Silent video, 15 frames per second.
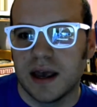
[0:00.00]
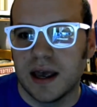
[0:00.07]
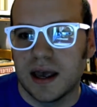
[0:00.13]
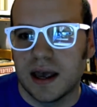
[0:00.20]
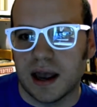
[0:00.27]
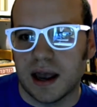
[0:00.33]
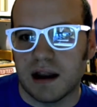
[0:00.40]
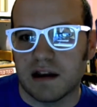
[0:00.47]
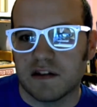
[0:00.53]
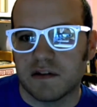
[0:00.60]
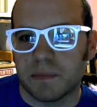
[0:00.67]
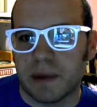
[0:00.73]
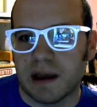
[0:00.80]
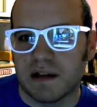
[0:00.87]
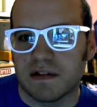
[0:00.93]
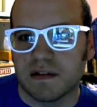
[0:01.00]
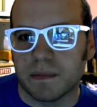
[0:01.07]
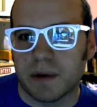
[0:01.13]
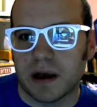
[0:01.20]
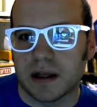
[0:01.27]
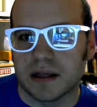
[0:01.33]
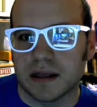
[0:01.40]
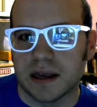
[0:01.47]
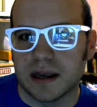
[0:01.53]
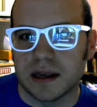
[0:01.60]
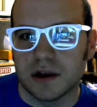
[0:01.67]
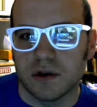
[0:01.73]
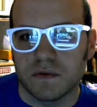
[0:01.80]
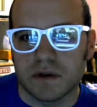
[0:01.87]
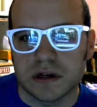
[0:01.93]
it expands upon
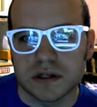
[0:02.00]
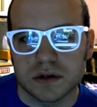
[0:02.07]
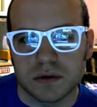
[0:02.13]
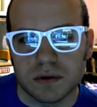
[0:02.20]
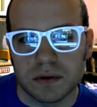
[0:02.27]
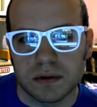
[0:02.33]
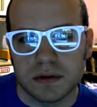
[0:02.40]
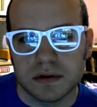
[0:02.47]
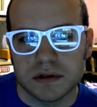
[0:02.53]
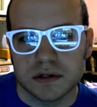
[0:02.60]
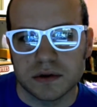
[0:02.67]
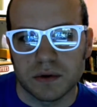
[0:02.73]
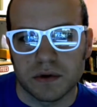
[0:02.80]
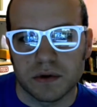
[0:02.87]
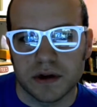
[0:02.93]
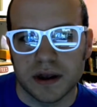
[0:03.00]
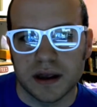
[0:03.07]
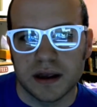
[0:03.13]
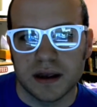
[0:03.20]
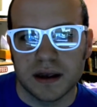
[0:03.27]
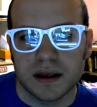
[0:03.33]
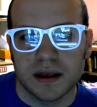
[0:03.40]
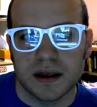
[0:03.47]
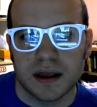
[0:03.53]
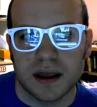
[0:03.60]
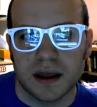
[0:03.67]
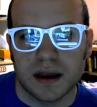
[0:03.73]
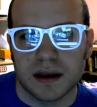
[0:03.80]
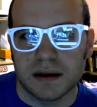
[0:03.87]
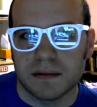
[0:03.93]
the original story
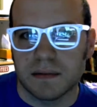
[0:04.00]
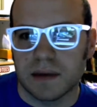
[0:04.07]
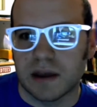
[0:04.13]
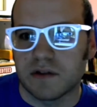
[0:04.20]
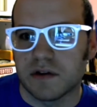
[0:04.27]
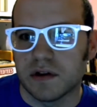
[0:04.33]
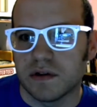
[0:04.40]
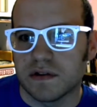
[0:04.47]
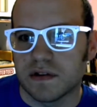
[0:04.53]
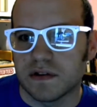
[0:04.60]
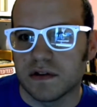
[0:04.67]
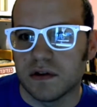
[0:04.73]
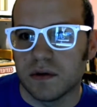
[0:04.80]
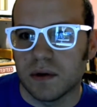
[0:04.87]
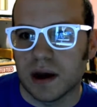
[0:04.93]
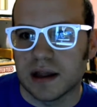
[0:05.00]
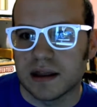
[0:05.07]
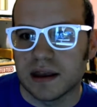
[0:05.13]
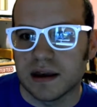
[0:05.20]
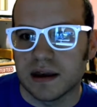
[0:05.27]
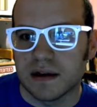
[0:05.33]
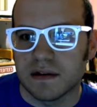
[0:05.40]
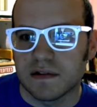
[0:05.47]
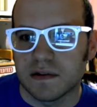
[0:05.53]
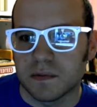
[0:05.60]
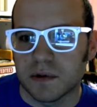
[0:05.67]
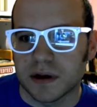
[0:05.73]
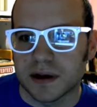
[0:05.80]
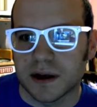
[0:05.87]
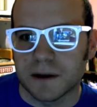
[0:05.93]
and introduces new ideas and
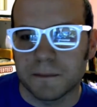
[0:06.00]
whatnot.